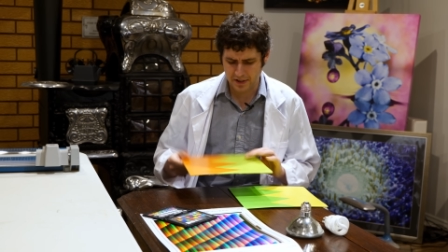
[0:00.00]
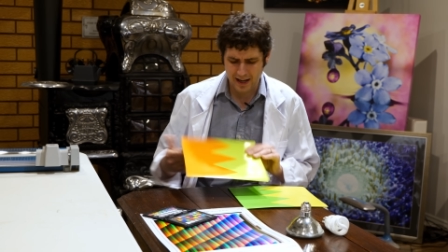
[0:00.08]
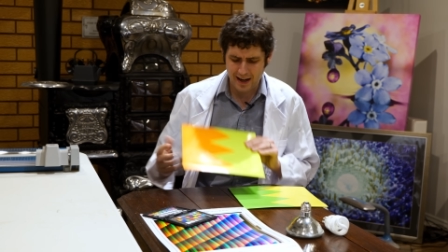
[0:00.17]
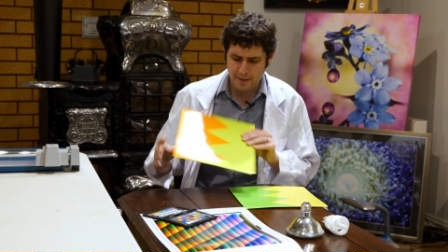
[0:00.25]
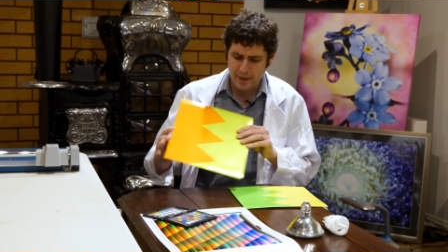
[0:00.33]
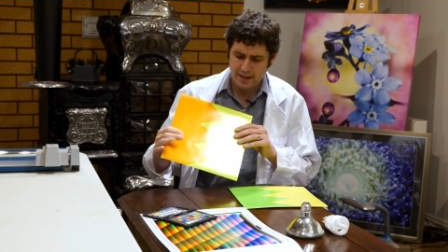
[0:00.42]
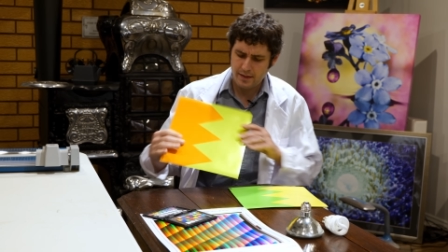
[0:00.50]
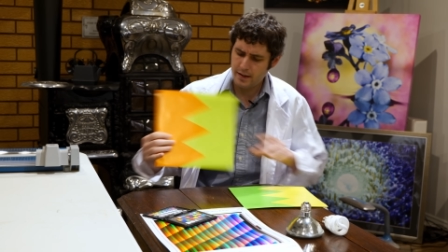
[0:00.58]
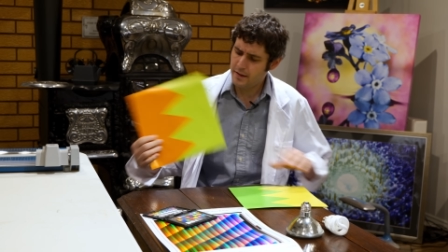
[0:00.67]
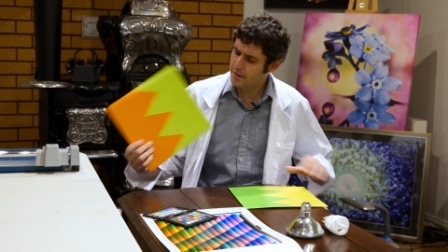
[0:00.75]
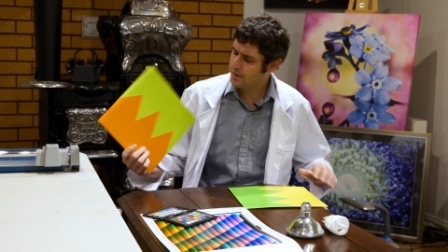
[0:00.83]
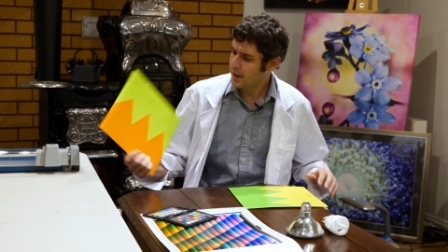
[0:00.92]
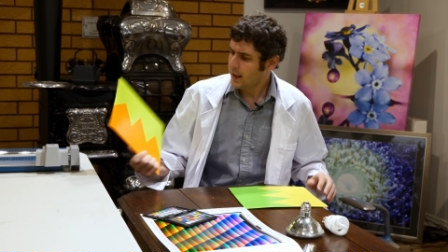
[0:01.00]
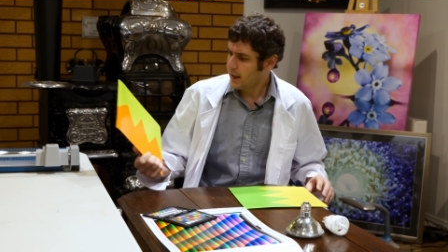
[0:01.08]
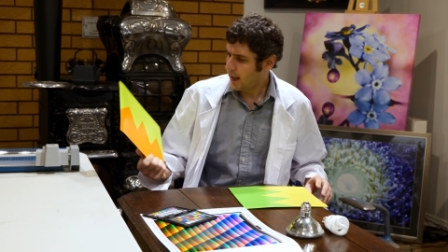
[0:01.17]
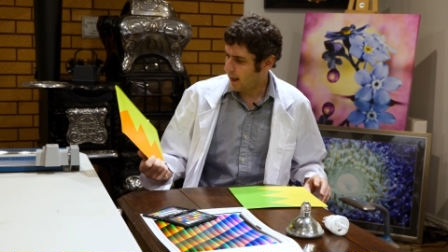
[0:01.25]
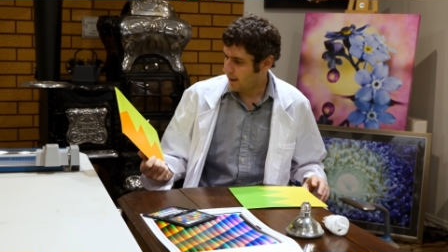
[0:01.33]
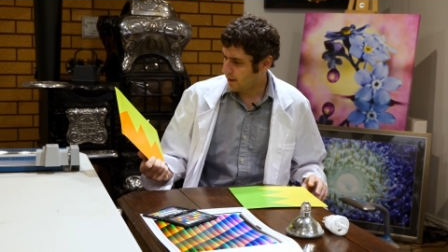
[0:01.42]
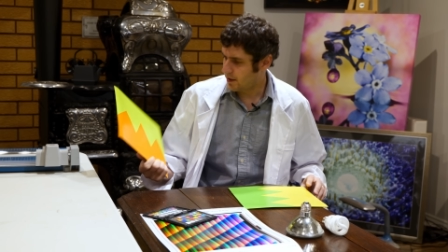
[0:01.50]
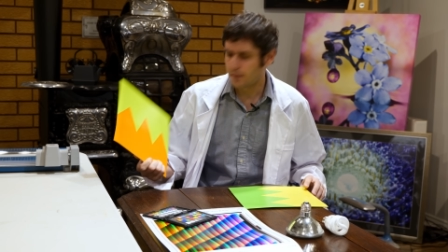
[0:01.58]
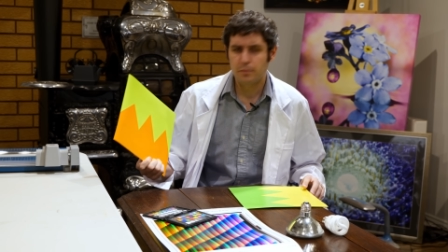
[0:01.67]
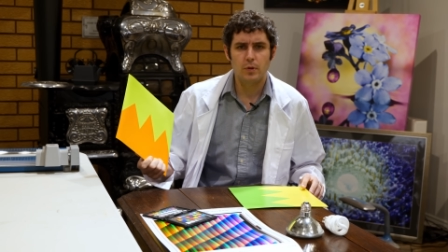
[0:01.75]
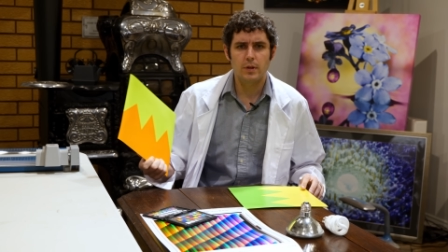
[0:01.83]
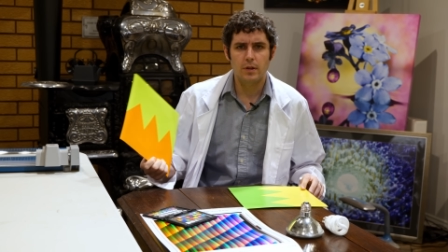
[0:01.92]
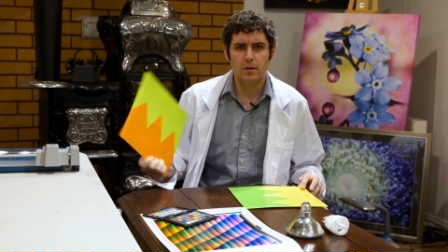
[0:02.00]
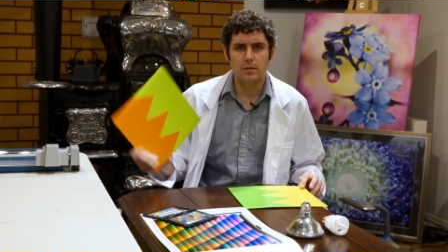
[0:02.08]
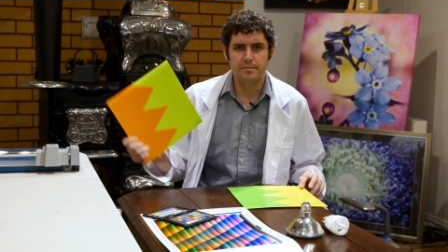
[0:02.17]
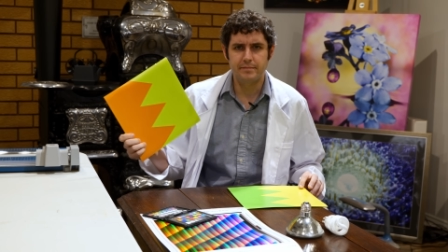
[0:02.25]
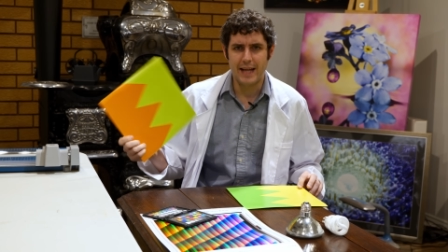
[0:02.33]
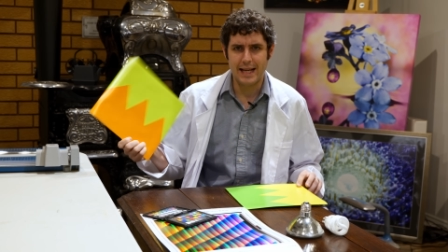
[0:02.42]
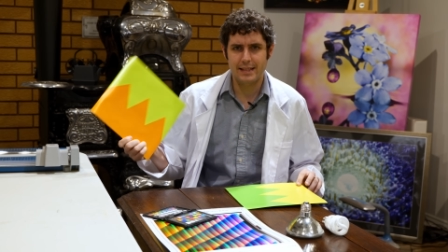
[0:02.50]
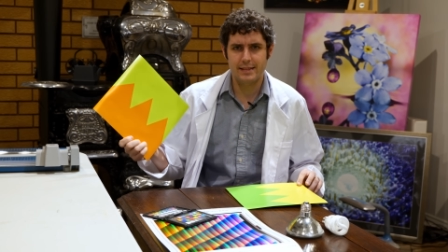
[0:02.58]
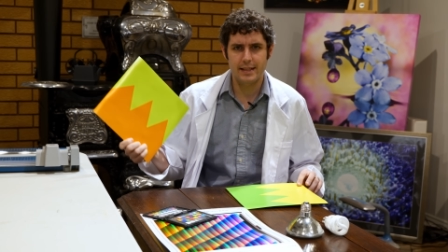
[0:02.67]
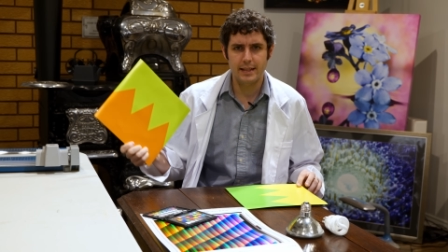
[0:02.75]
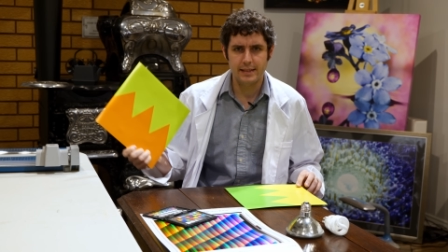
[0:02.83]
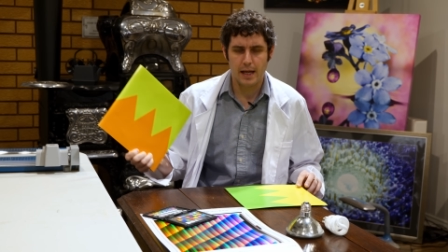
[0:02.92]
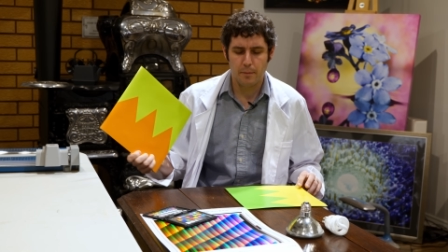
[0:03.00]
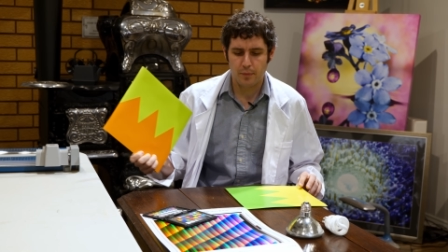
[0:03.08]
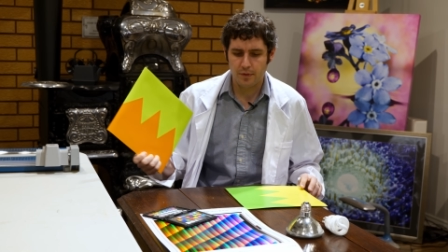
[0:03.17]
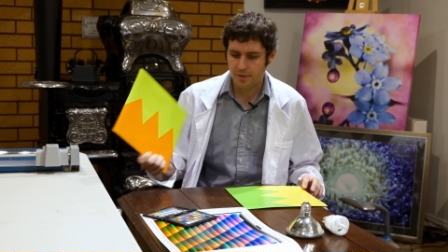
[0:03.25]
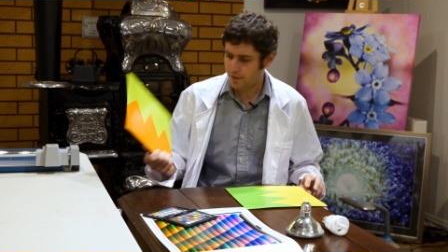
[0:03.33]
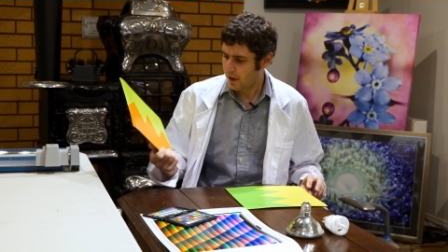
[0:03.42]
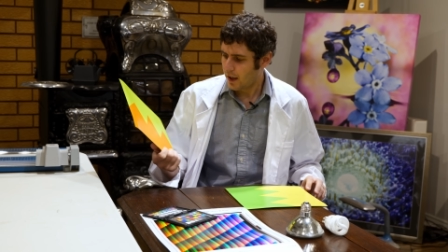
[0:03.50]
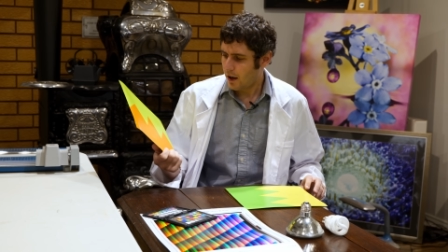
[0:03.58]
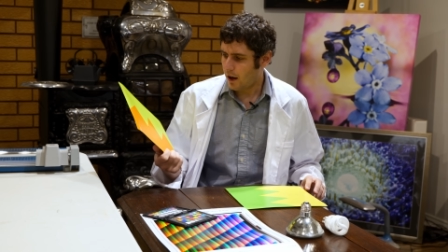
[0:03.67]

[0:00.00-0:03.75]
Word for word: And I made these uh, simple little test examples